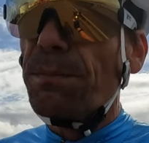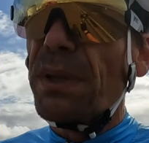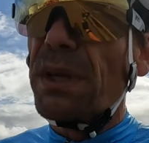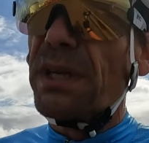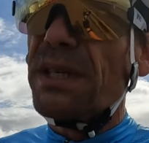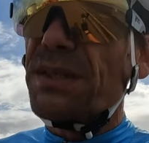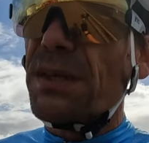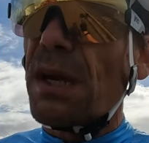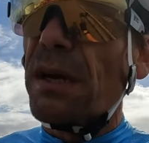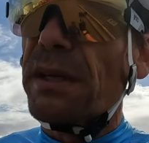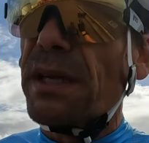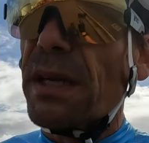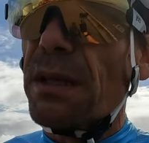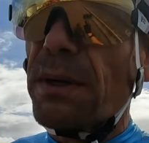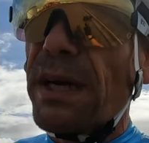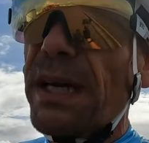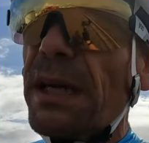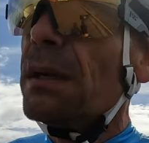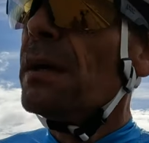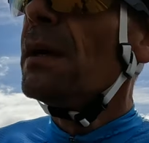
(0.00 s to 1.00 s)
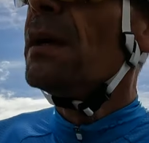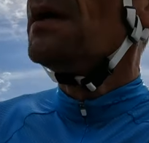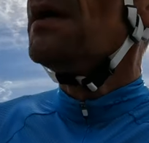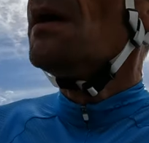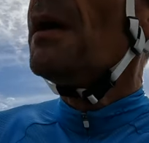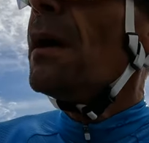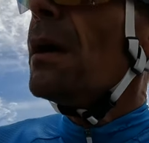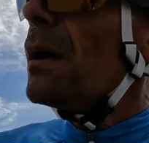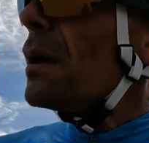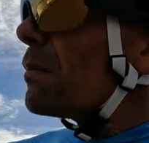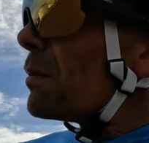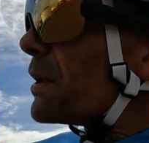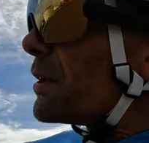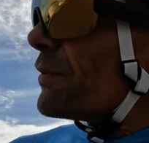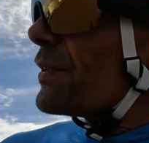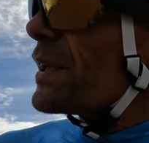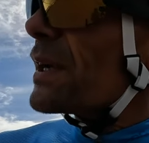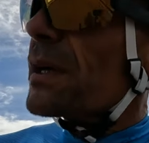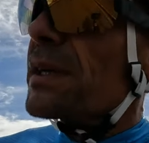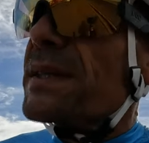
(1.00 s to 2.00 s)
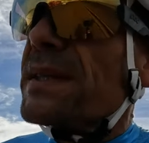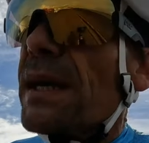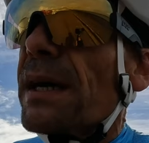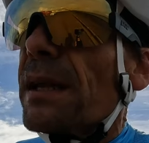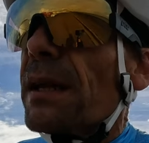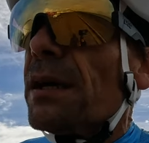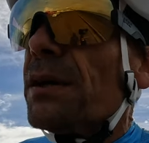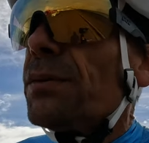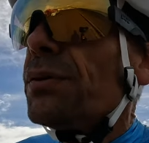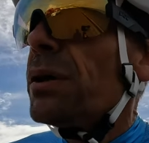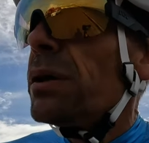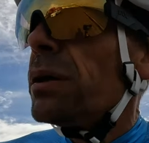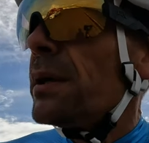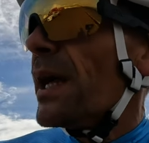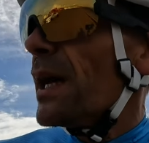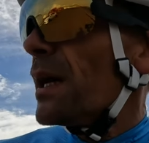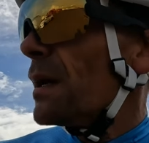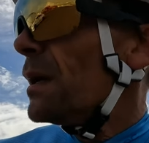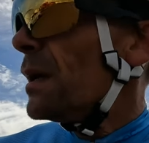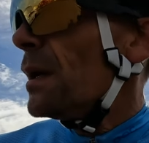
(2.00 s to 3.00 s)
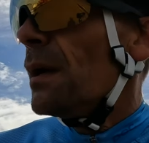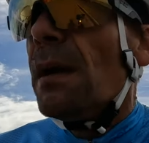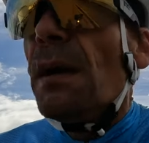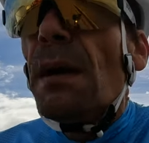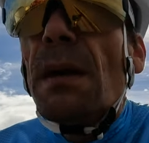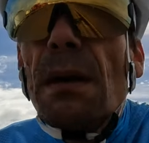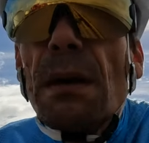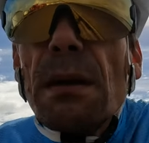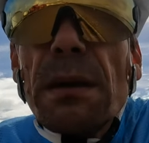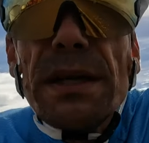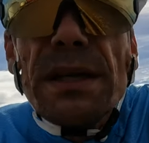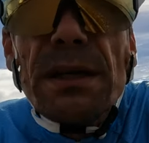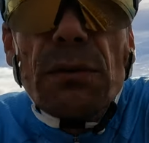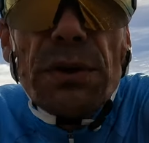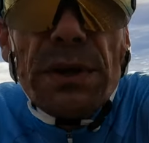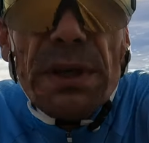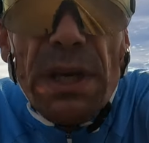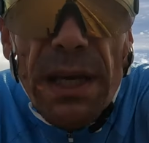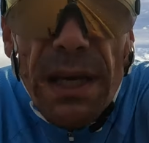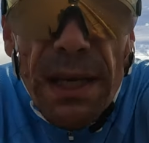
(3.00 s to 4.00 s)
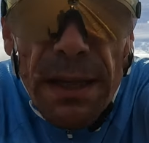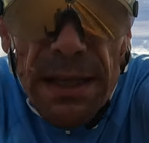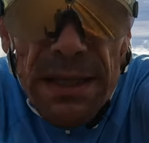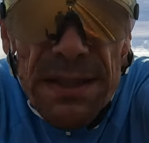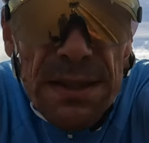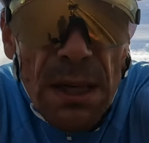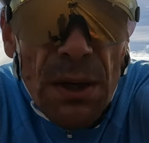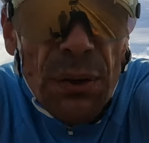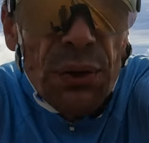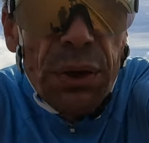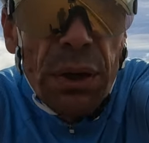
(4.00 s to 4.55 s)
Police going the other way. Wonder if they're gonna say hello. Nah, he couldn't care less.